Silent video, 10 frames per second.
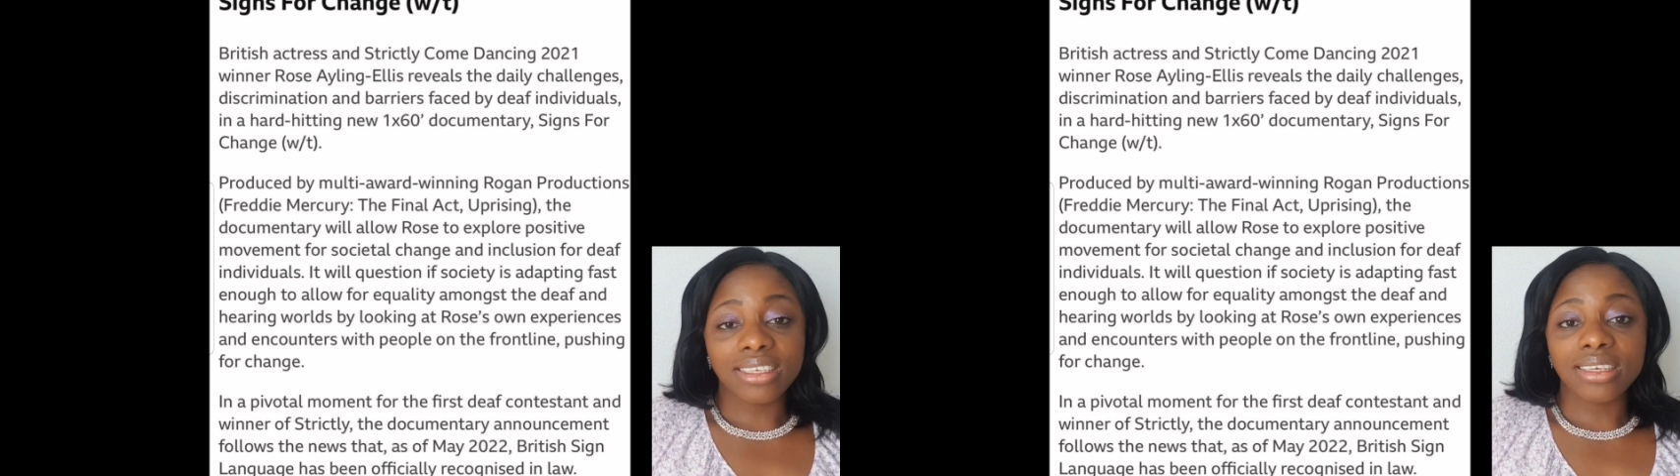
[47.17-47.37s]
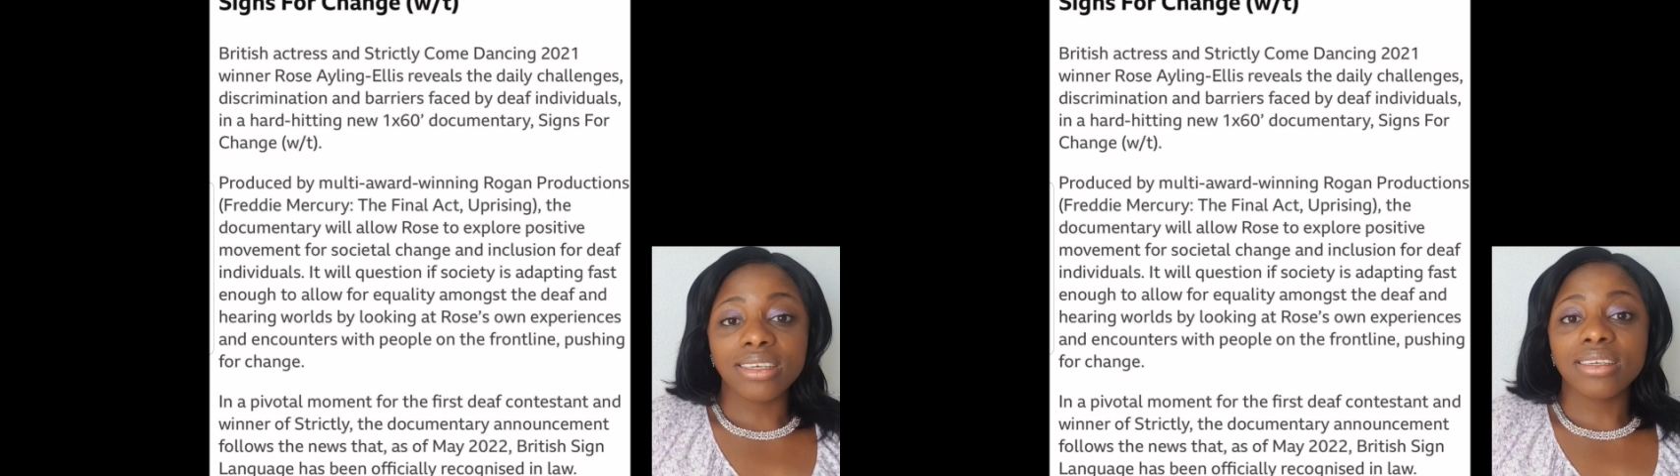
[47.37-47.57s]

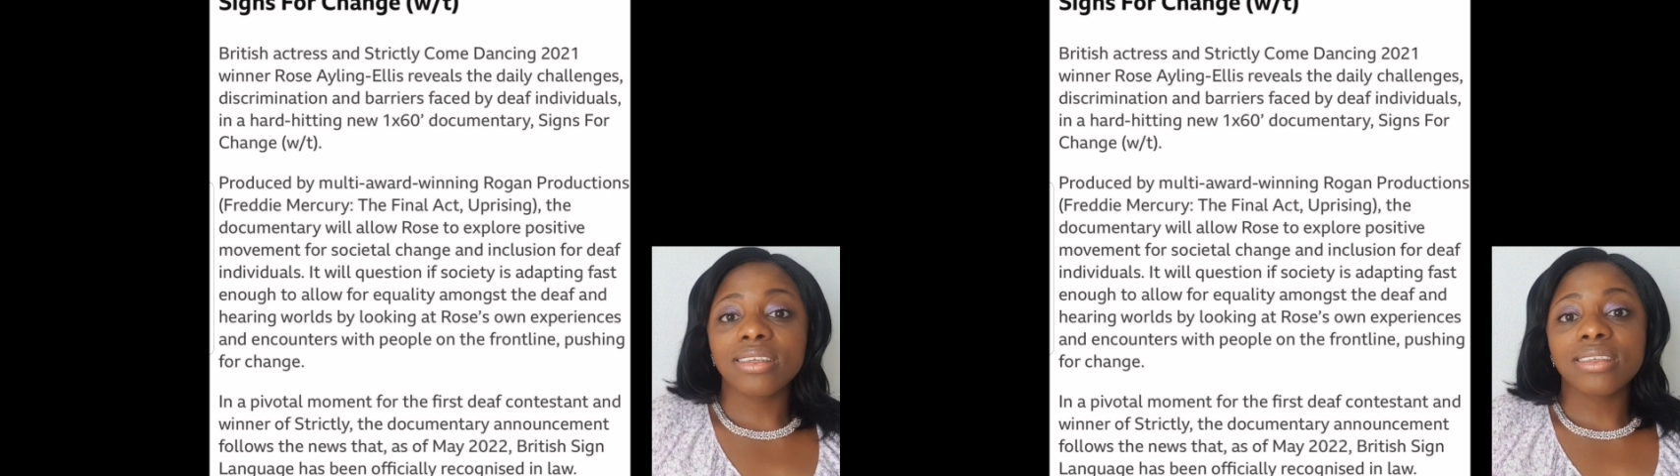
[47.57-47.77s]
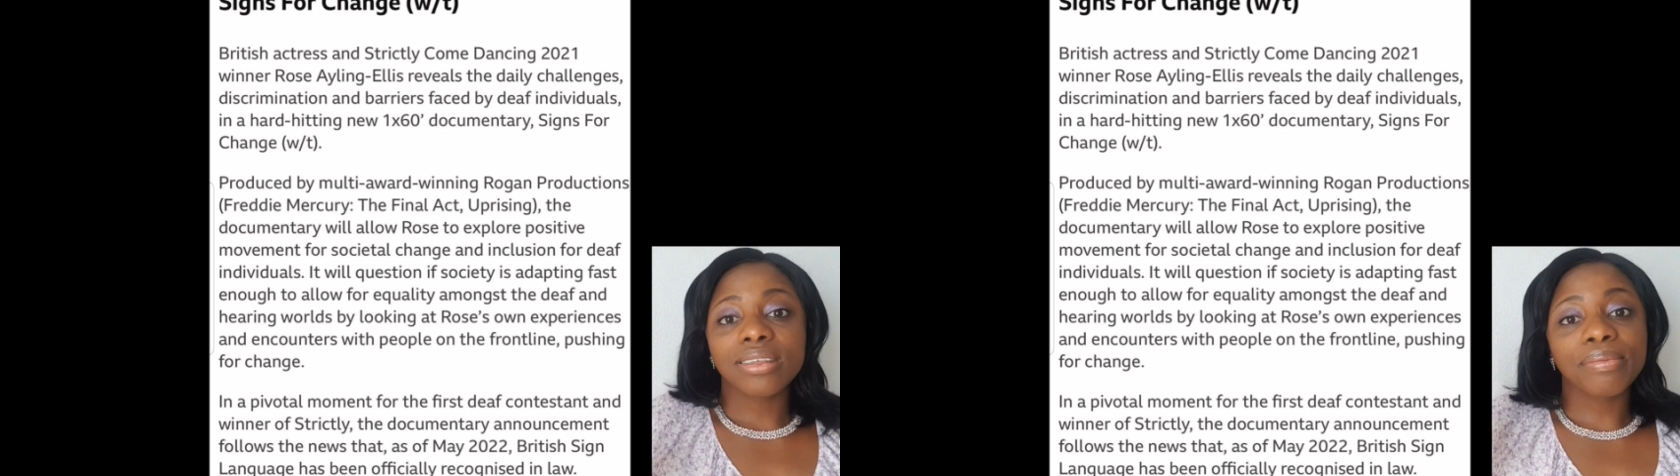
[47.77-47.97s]

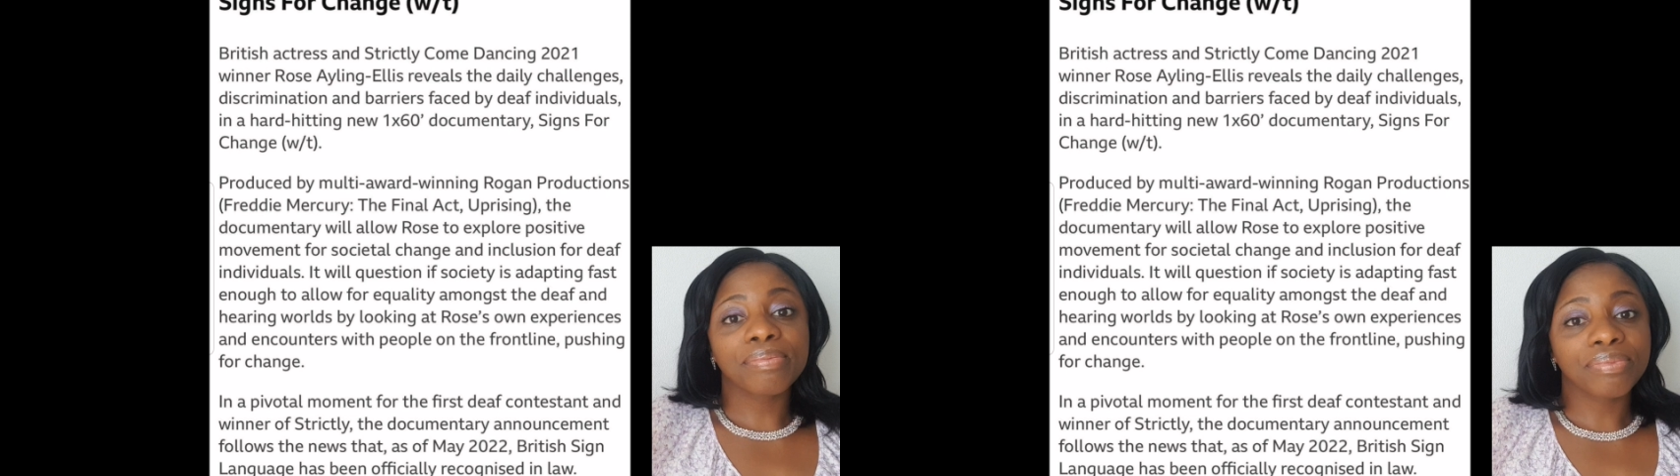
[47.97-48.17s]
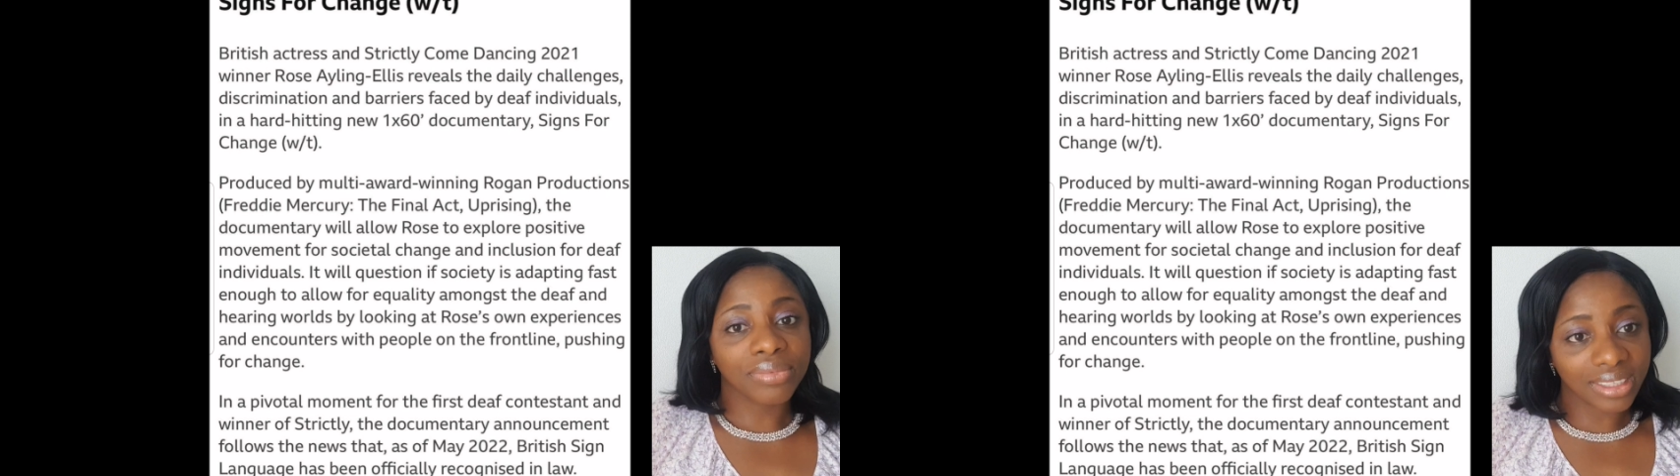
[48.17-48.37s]
Freddie
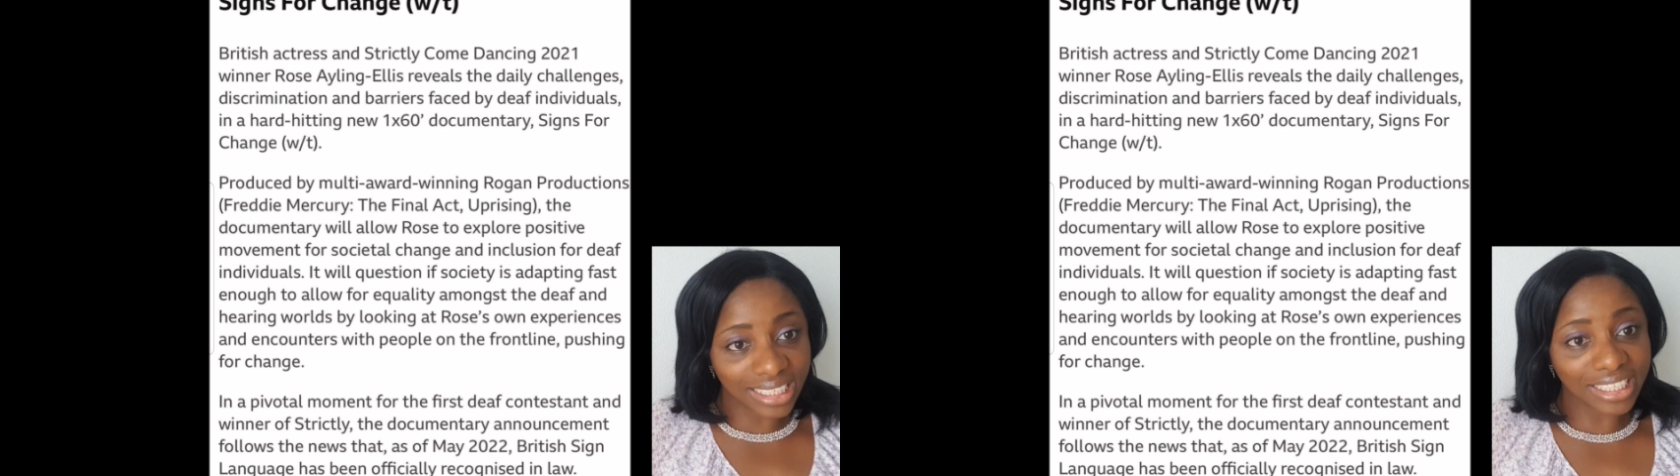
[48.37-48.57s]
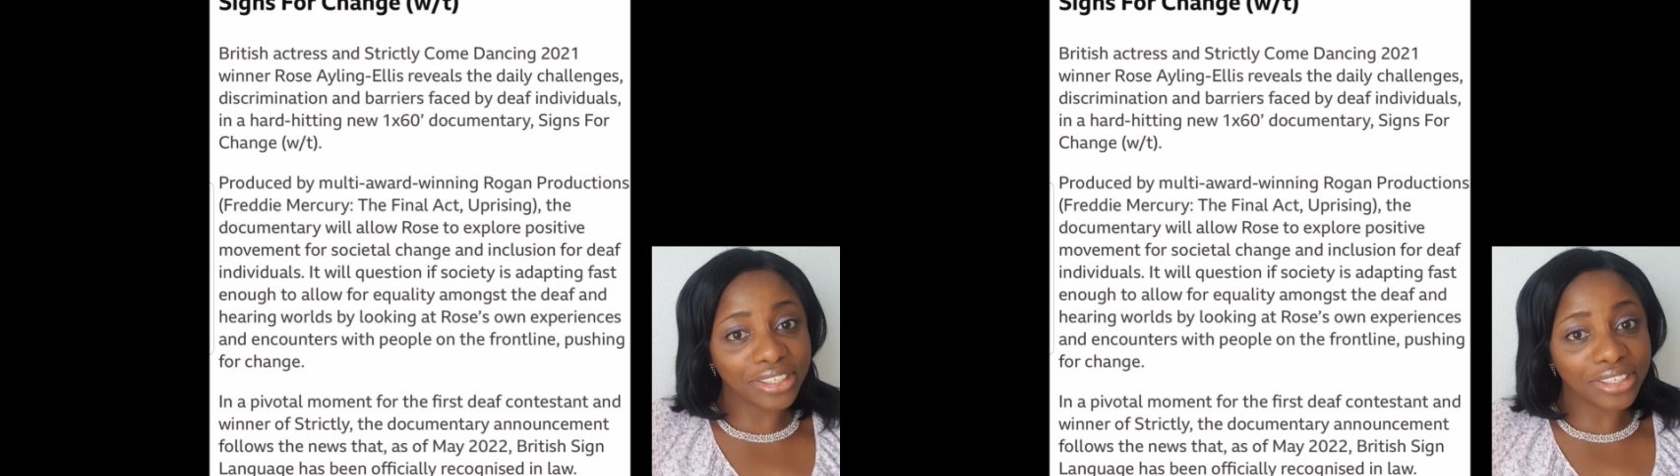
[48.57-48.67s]
Mercury,